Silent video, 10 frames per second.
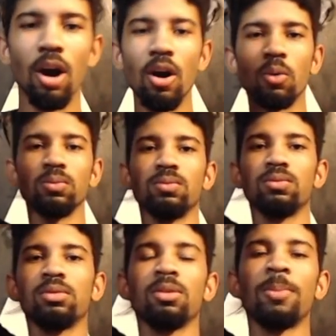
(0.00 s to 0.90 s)
Oh,
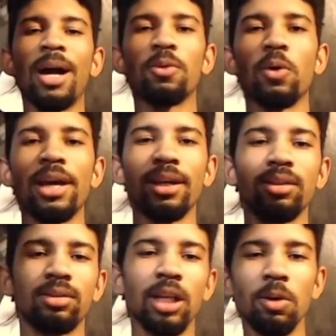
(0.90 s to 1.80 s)
by the
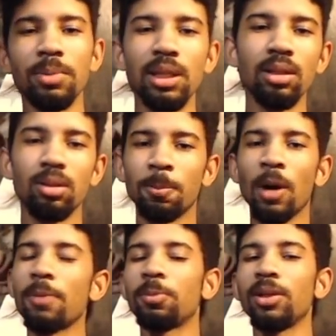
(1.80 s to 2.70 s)
way, tell me
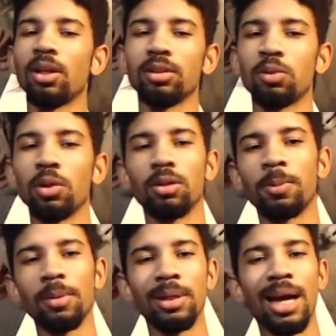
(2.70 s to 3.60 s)
probably on Twitter,
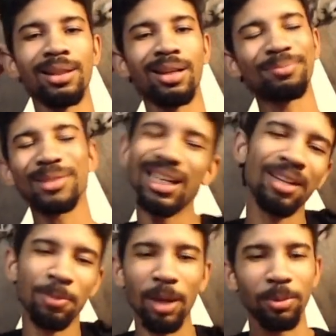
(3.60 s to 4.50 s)
probably not in the
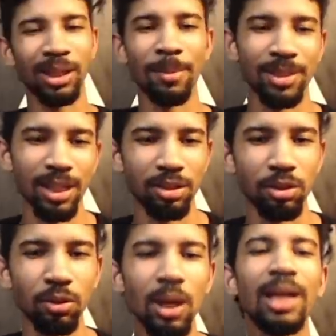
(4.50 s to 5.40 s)
eh, probably in the comment section
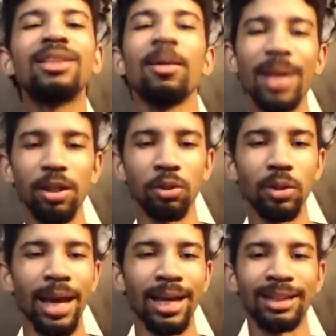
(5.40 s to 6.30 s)
too. Tell me how to do
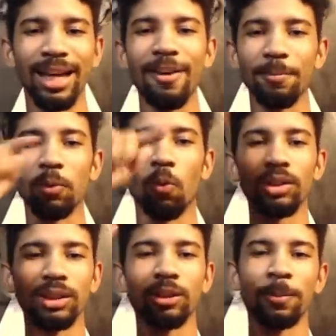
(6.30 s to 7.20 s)
that because I've been
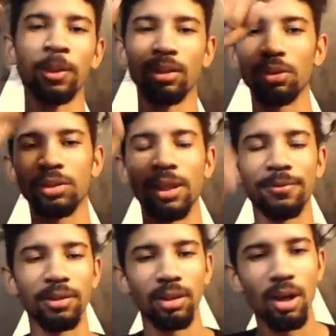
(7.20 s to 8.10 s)
wanting to put the little
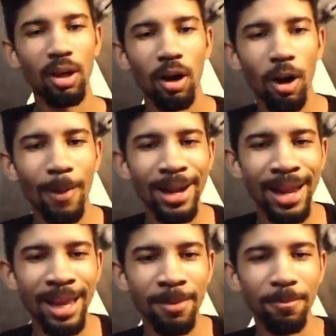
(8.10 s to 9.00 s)
seven on my
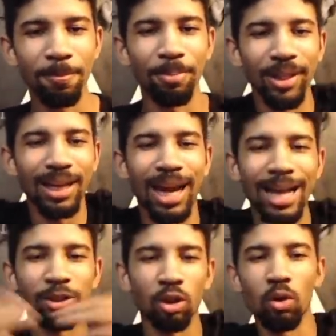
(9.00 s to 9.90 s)
name, but
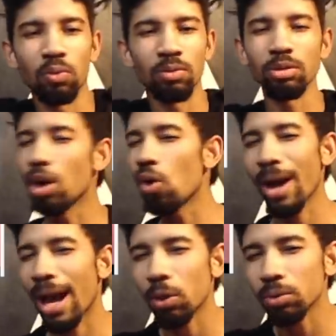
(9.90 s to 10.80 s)
I don't know
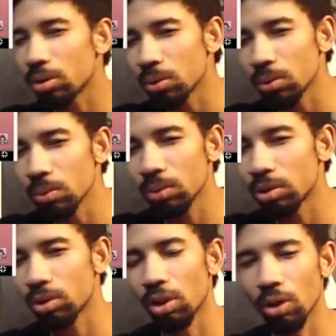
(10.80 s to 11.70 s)
how to,
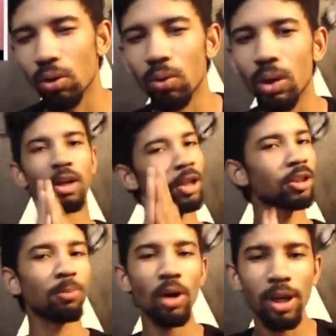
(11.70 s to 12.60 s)
so hook
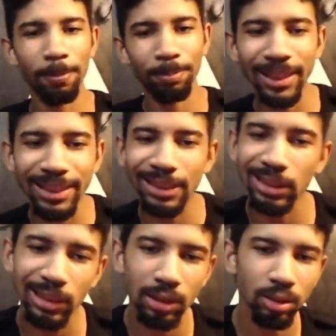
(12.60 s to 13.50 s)
your boy up,
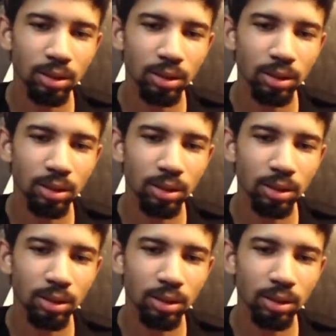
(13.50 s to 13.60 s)
please.